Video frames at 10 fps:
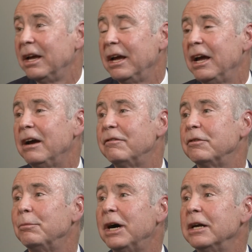have
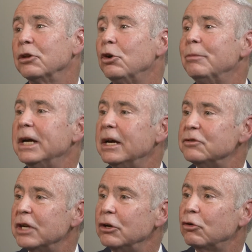myeloma
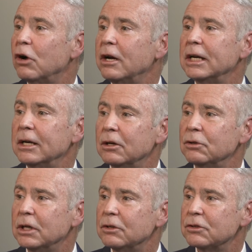as a chronic
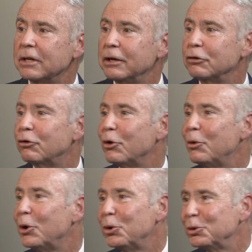illness and grow
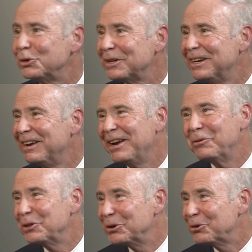old
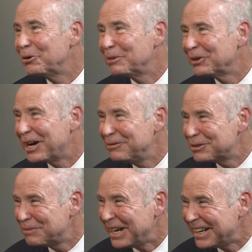with a normal
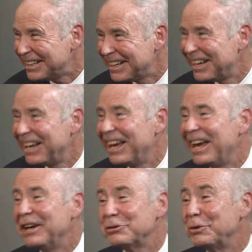lifespan,
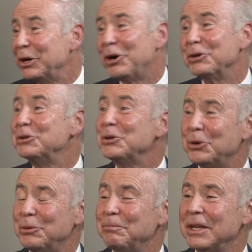as we all
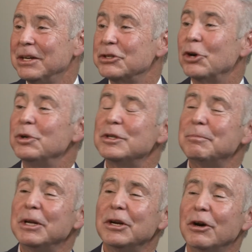do. So it's
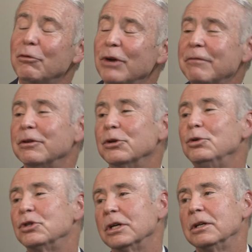been a
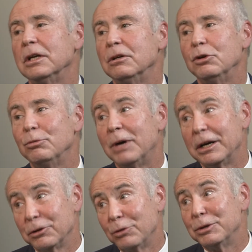revolution in new
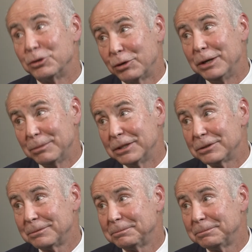myeloma treatments.